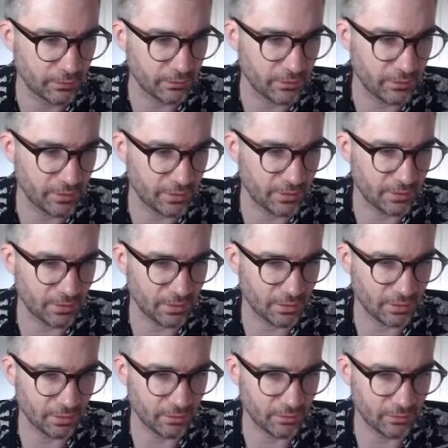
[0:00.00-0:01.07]
I think
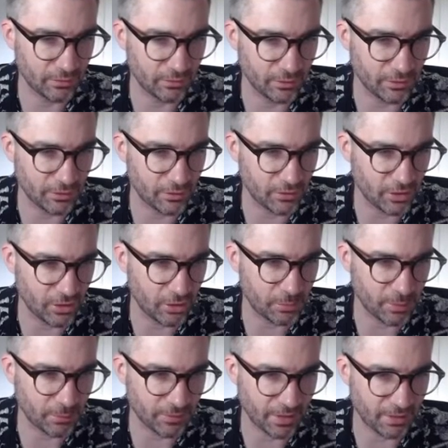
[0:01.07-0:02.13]
so. This is cube
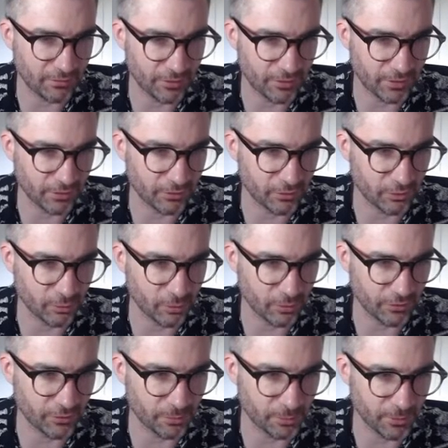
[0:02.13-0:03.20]
mapped everything onto
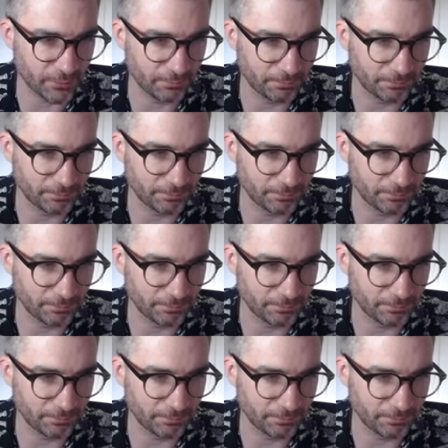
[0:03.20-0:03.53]
one spot.